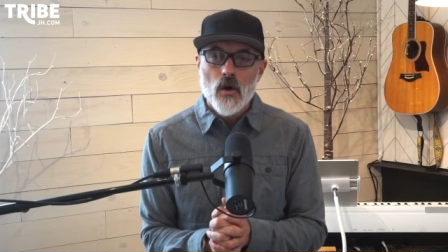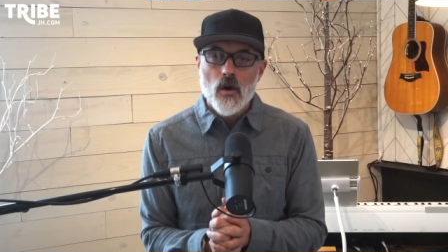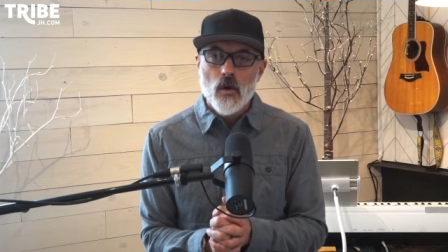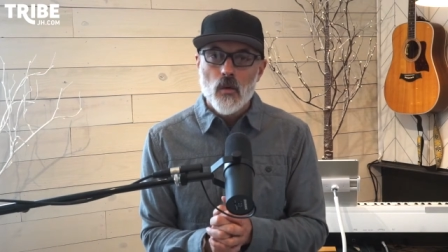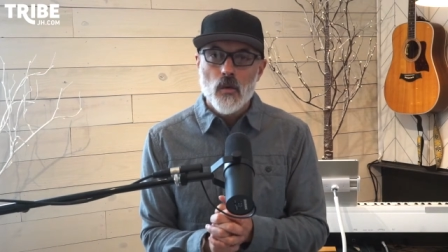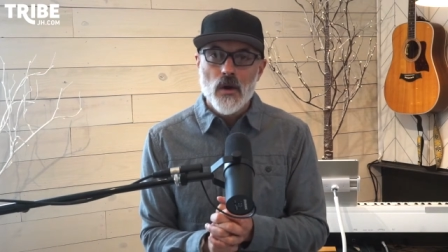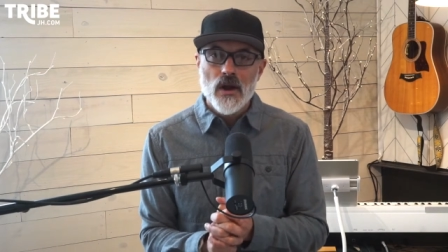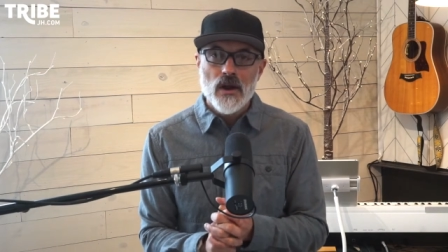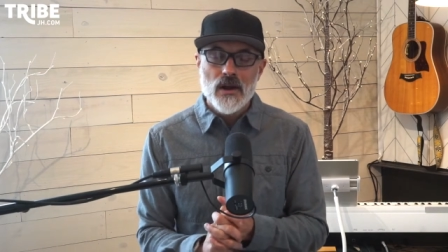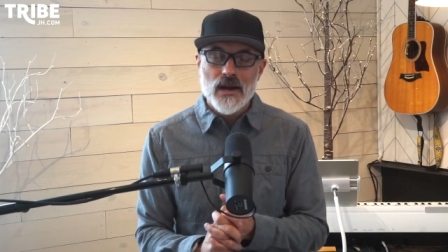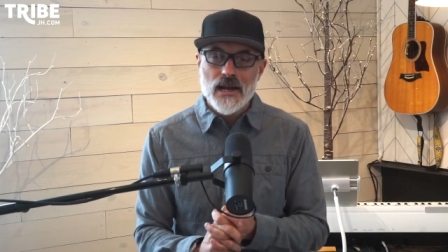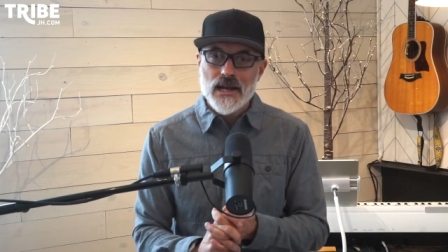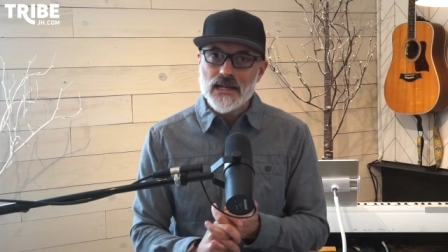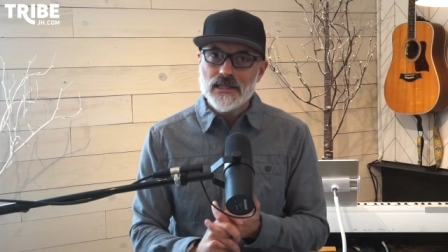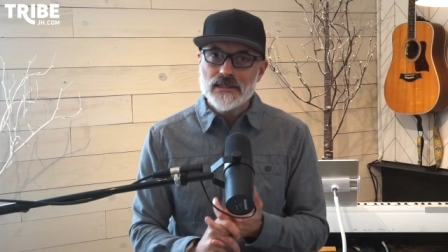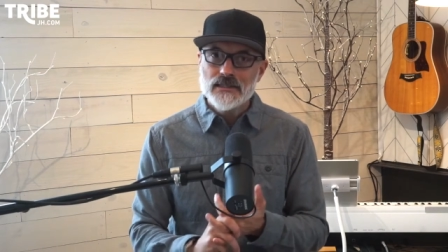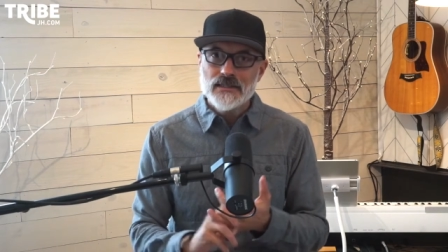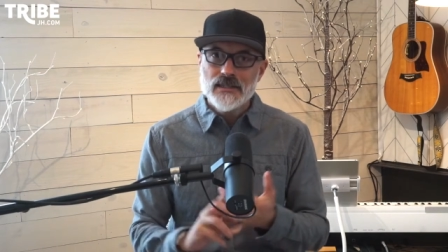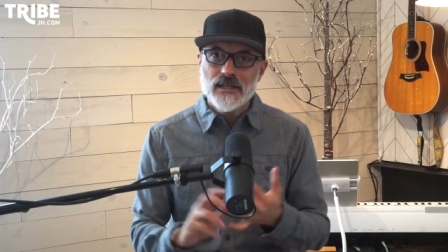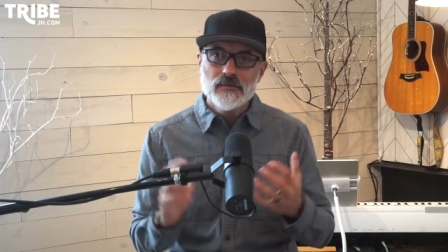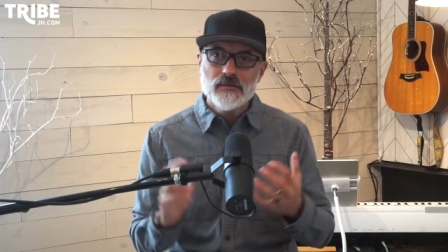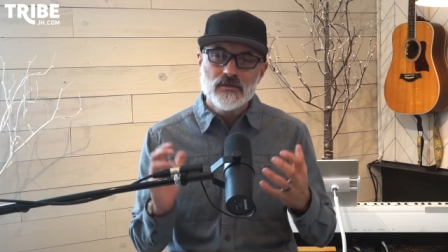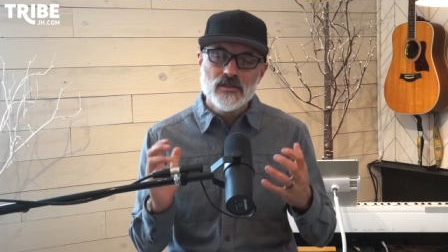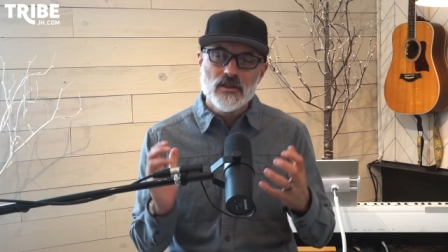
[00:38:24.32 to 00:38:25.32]
where it
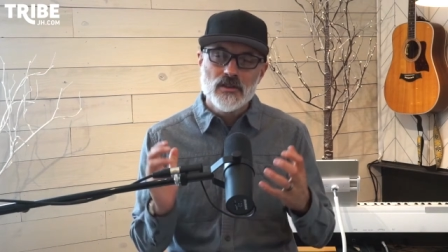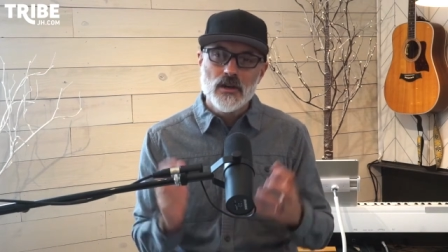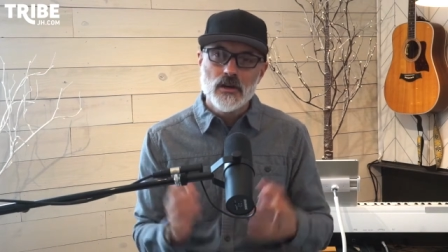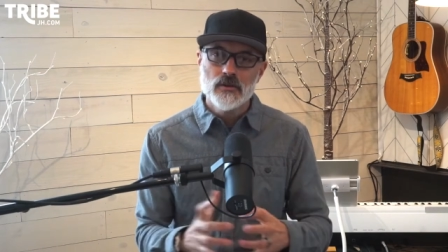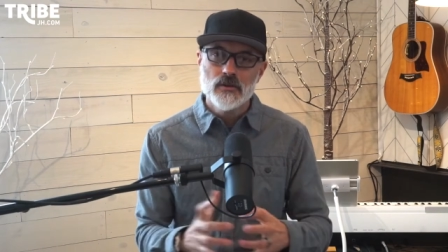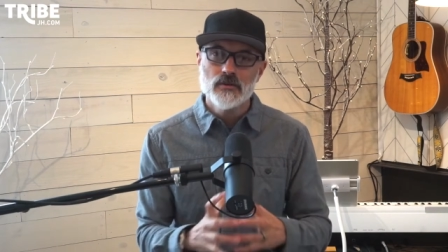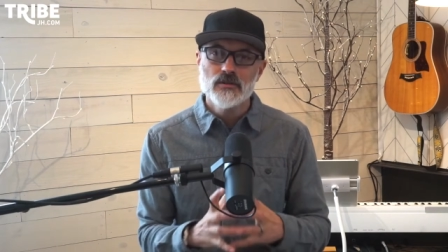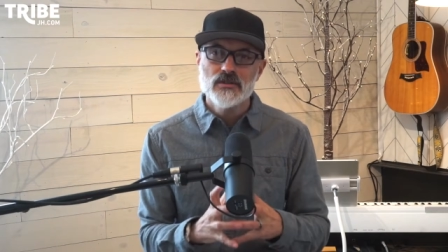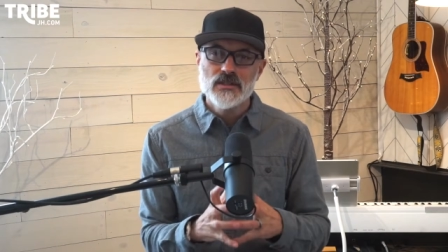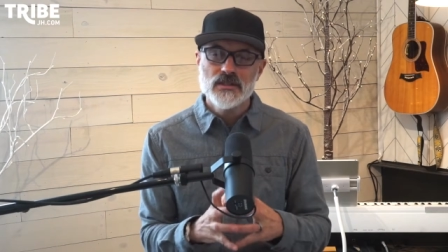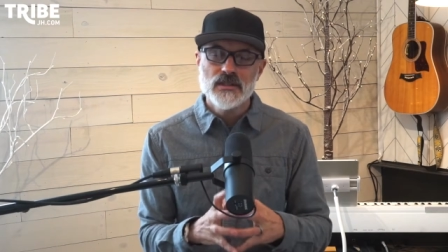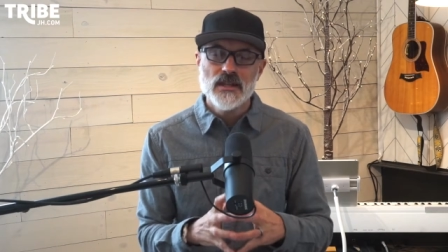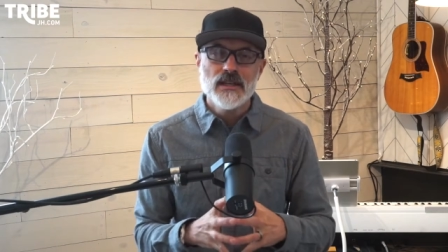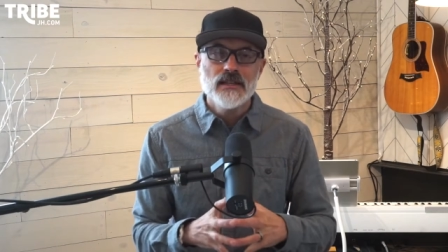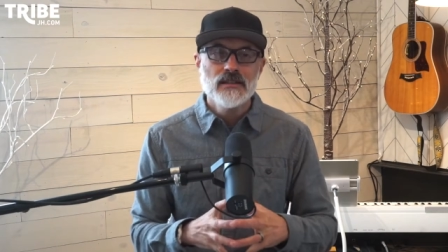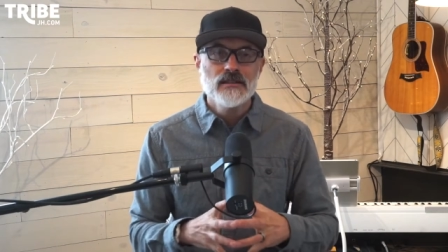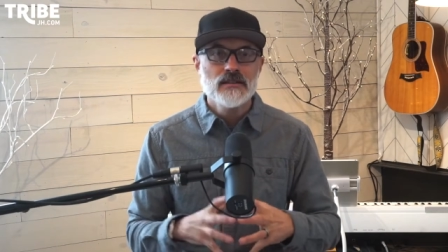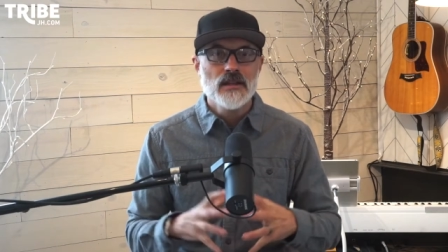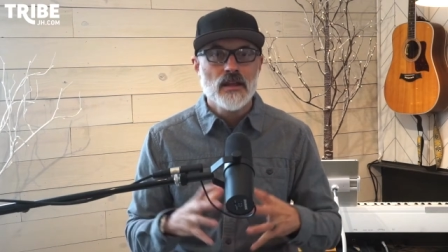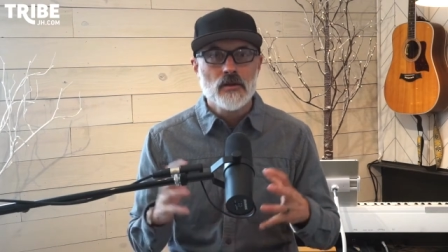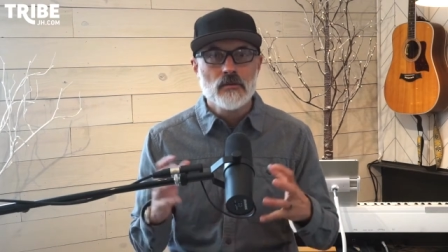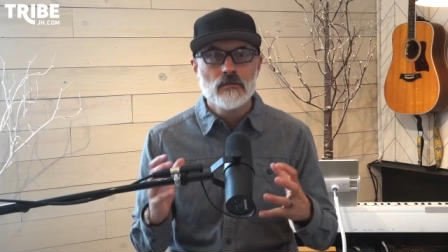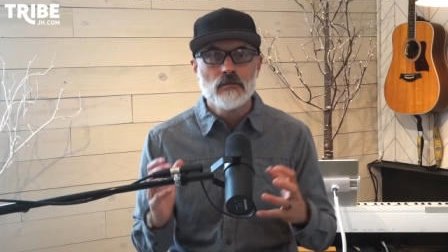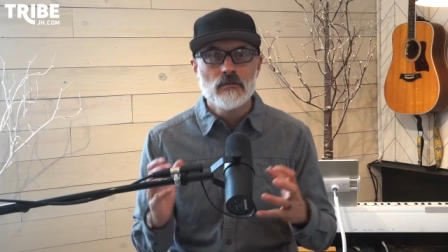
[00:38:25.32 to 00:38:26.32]
seems those things
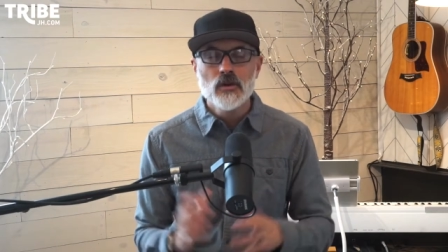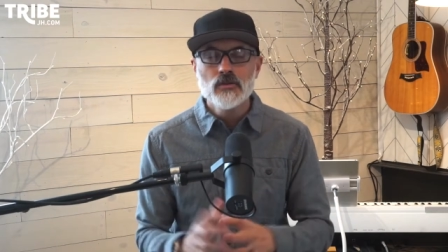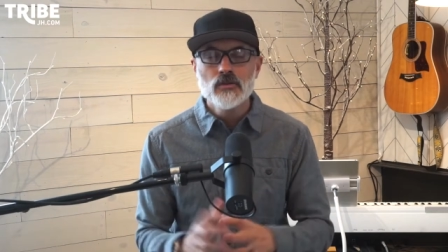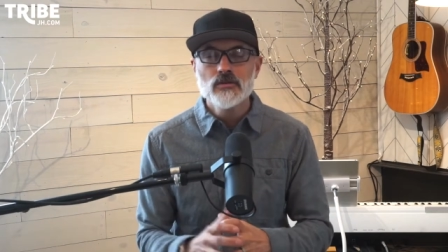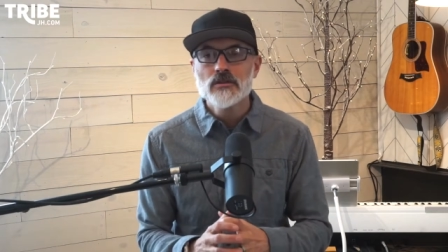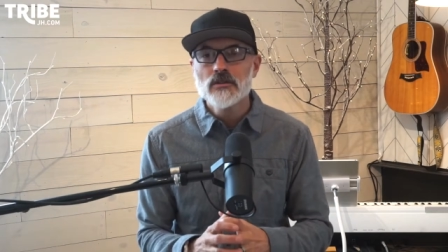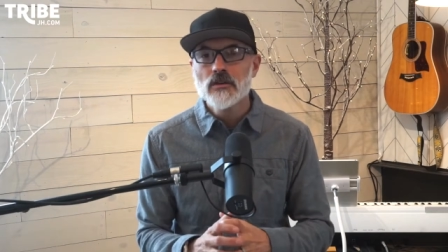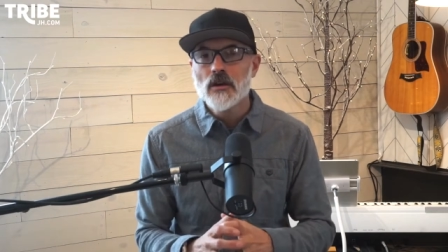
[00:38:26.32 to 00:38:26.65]
that are most